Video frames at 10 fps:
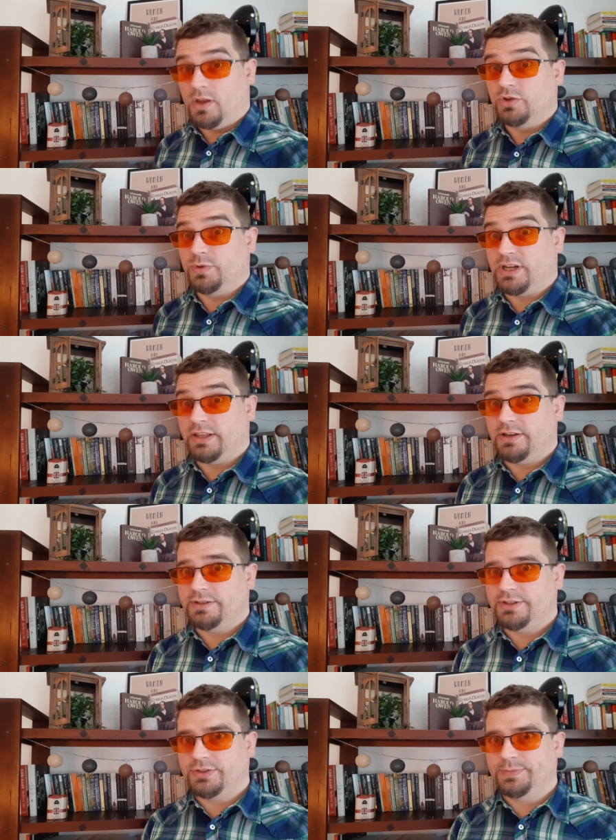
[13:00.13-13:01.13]
Should we check the
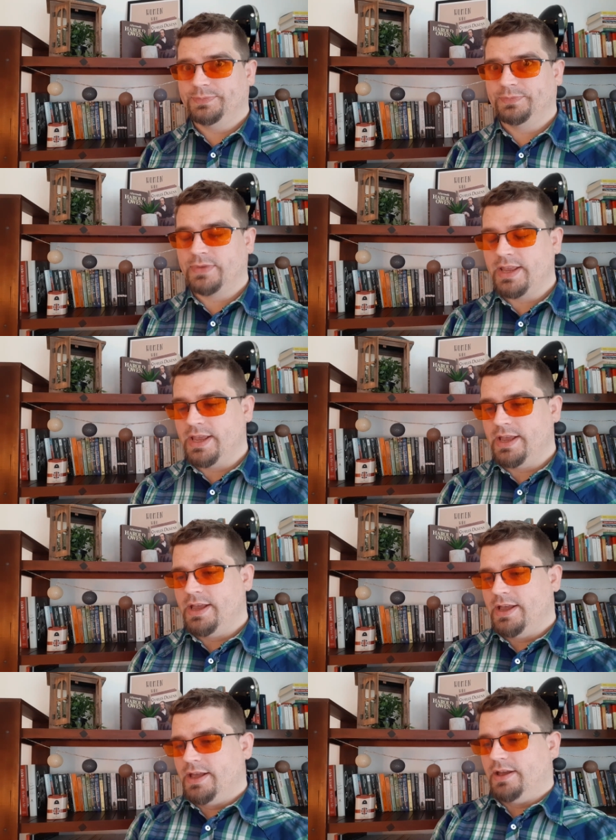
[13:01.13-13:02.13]
answers?
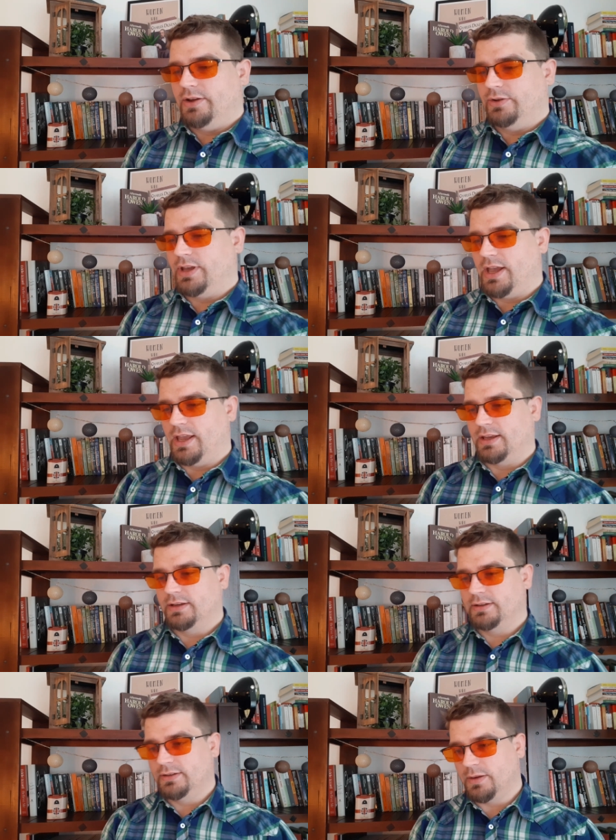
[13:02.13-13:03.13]
Okay,
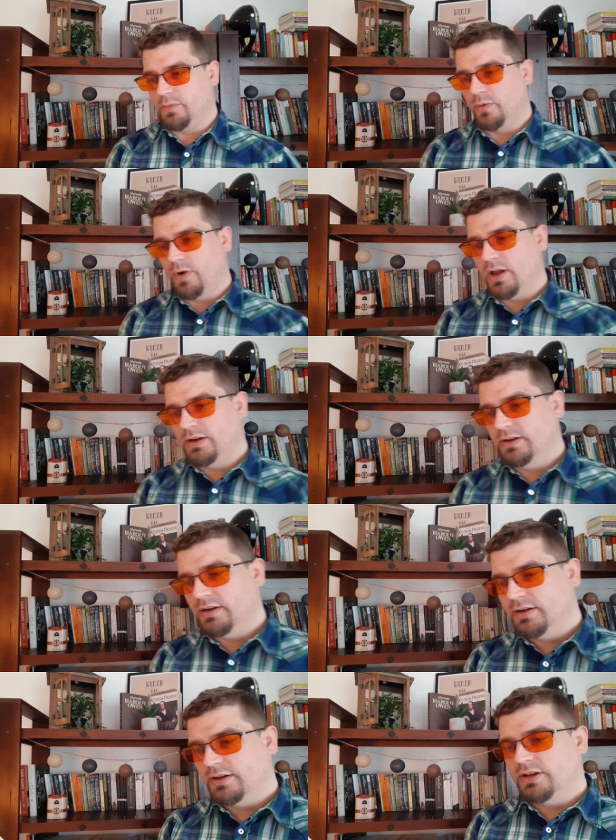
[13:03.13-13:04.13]
number 1,
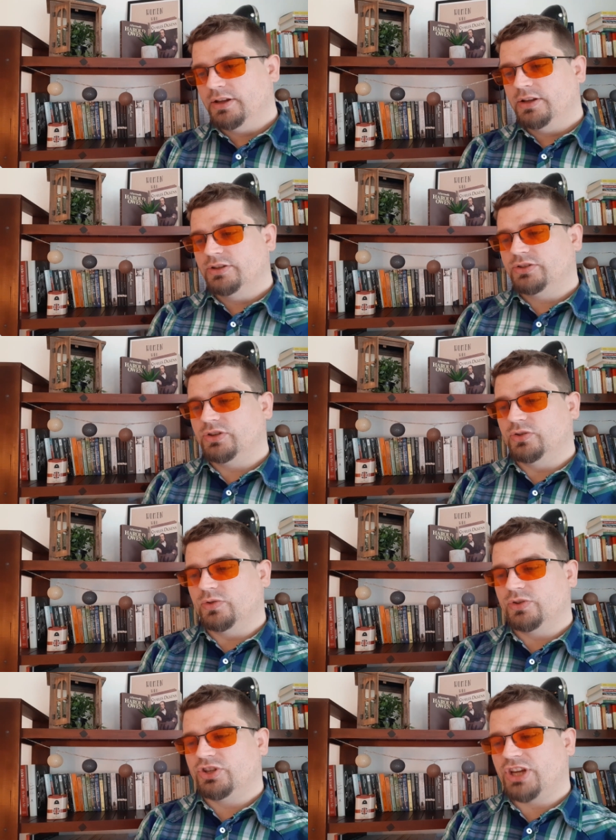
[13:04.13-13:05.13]

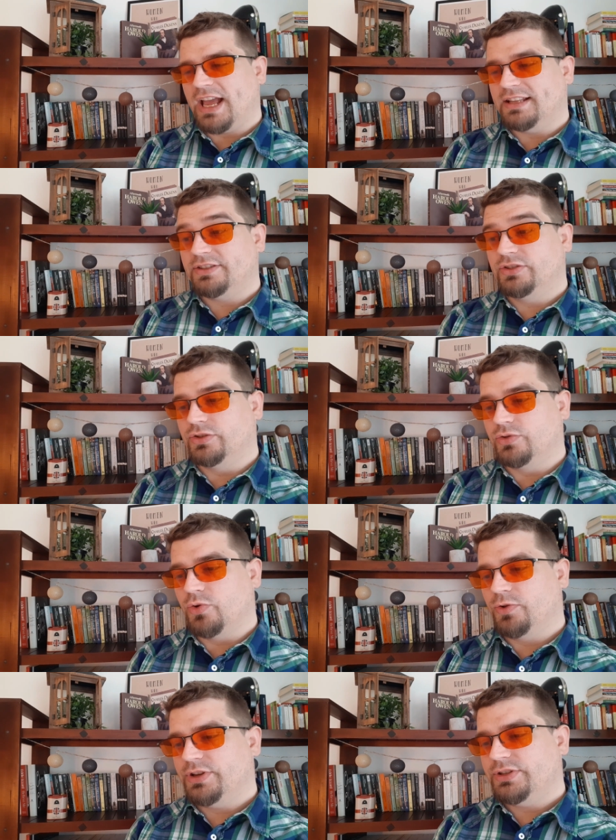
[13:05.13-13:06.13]
to chat to
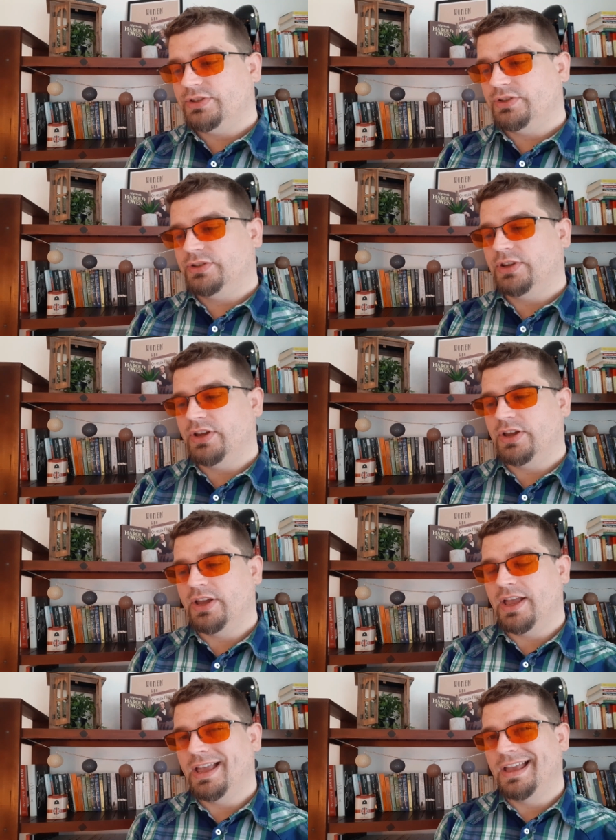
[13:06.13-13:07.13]
tourists.
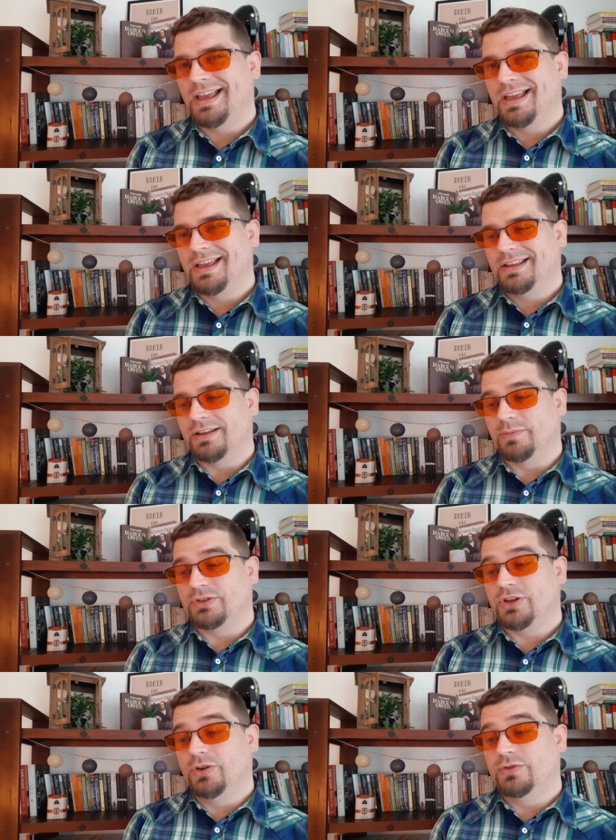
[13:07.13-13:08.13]
Number
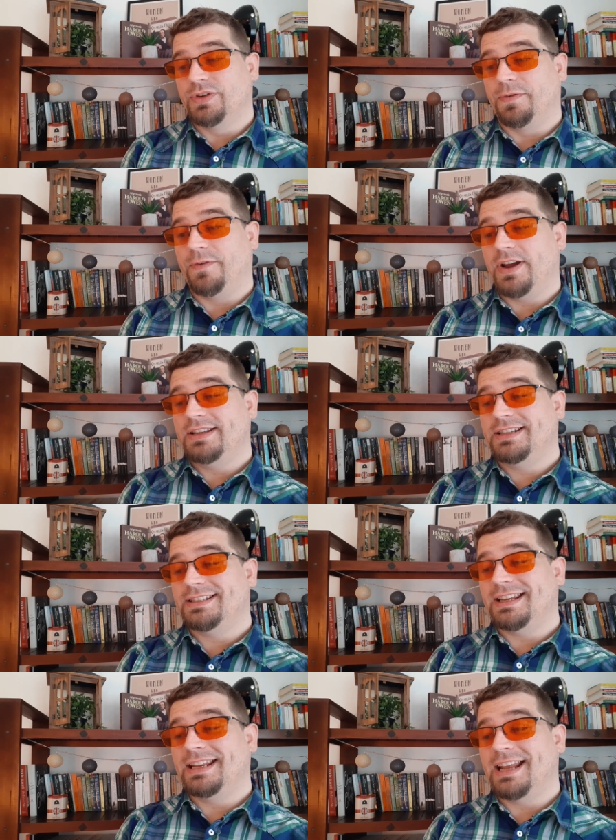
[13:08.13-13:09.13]
2, to find
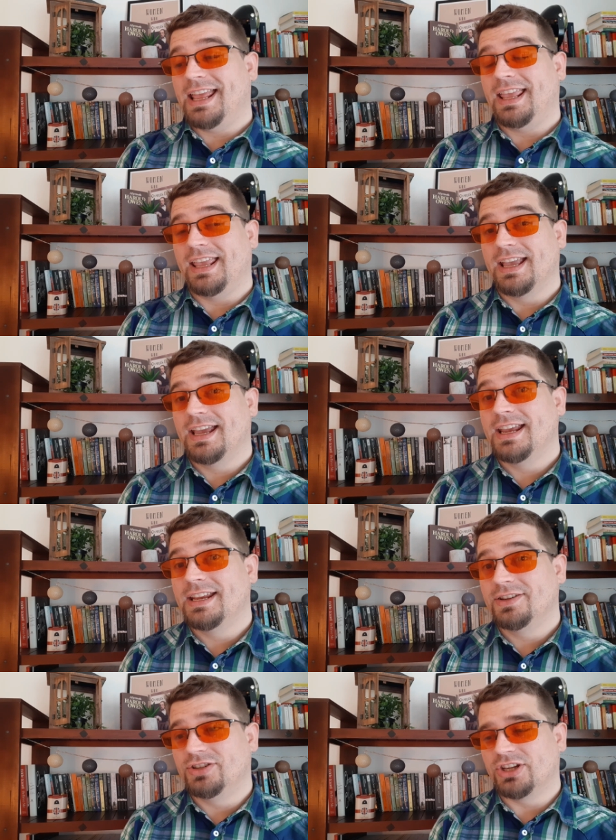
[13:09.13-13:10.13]
it in a
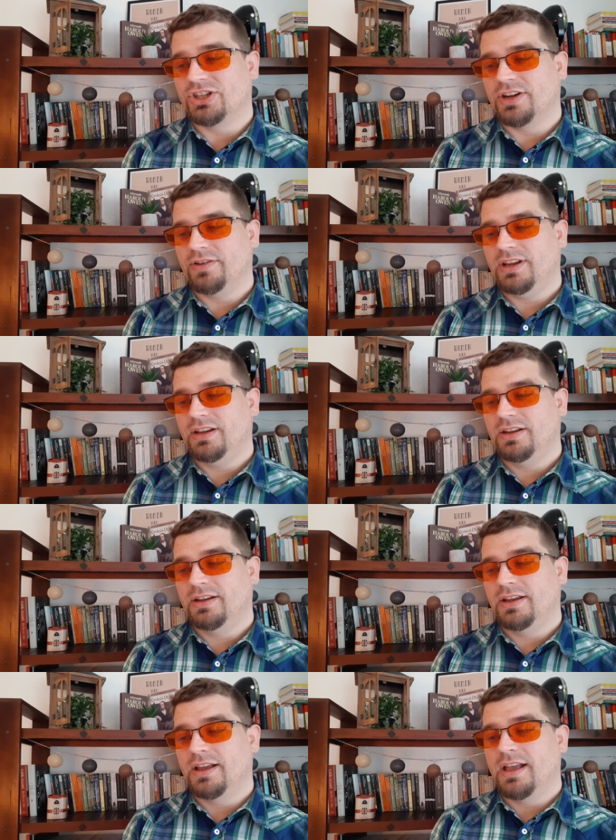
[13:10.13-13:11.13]
dictionary.
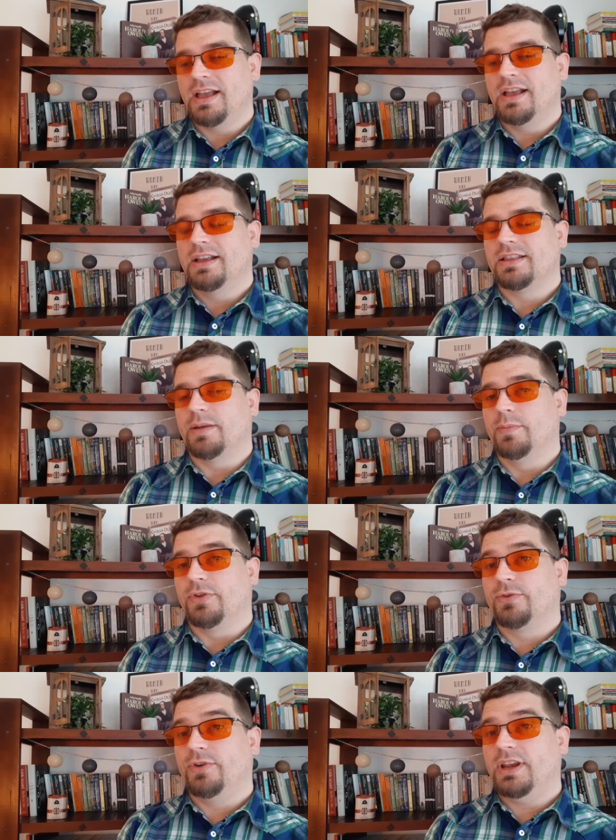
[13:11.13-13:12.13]
Number
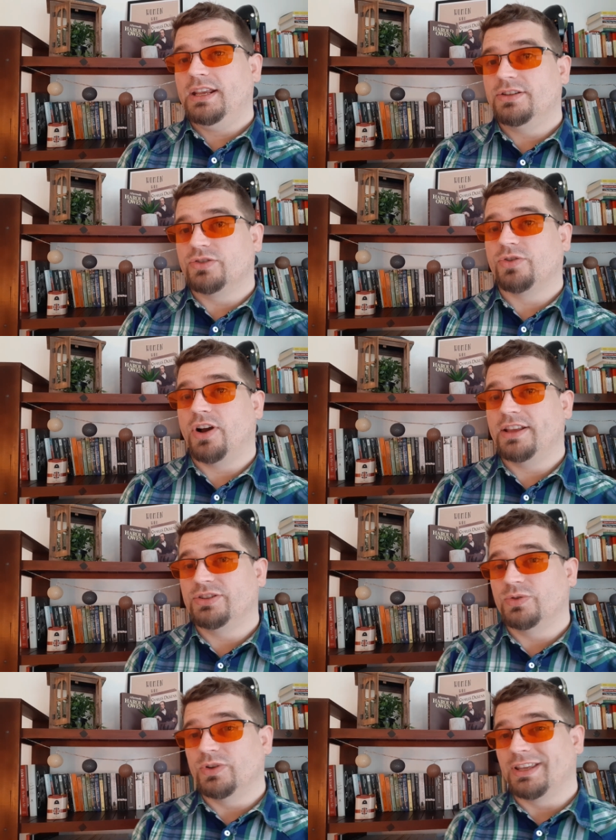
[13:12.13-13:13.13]
3, to try
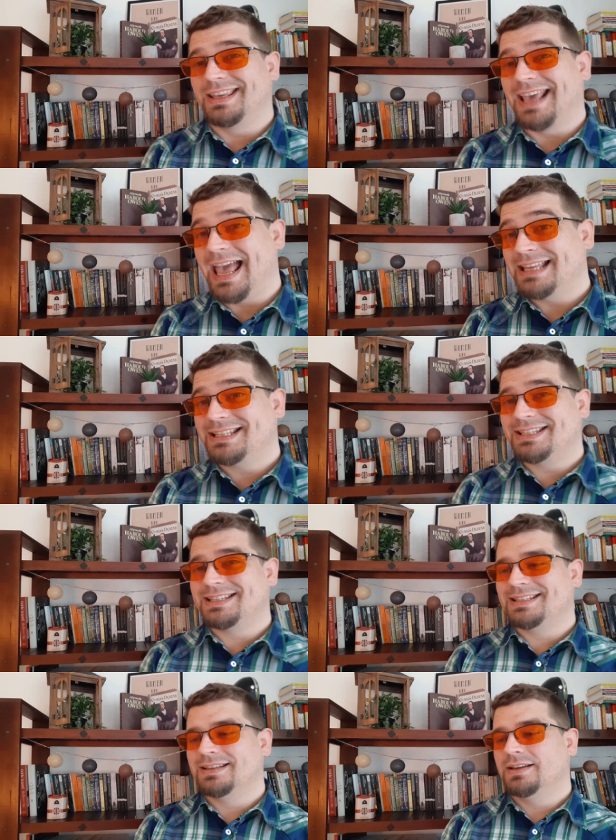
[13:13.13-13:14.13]
to
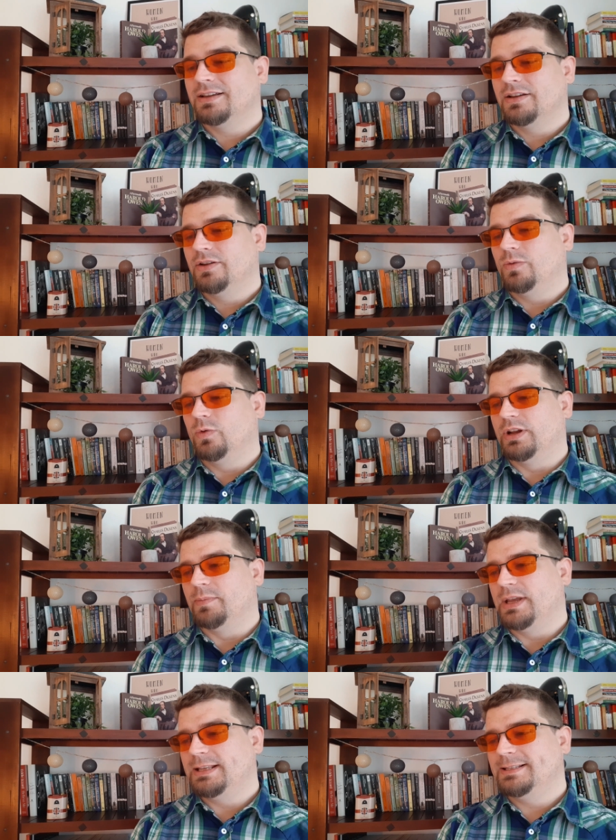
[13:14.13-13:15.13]
guess what it
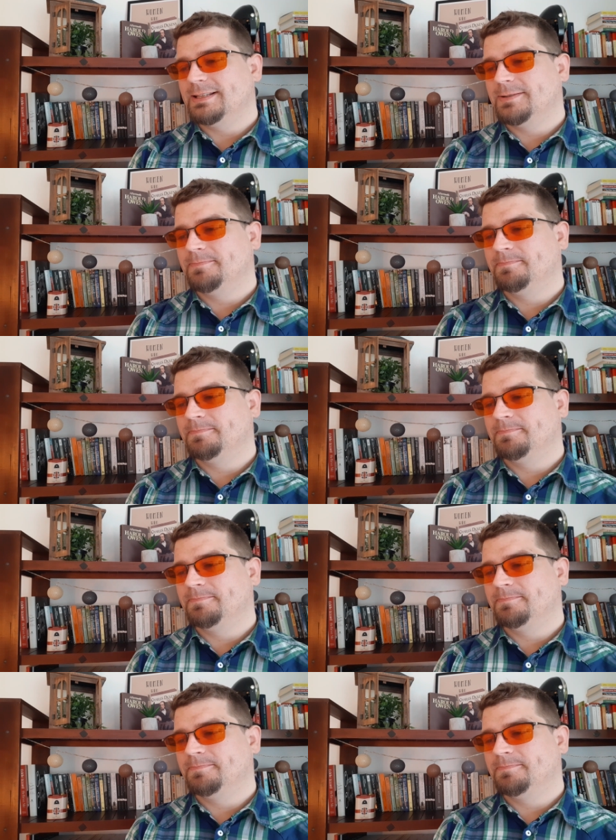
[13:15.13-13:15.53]
means.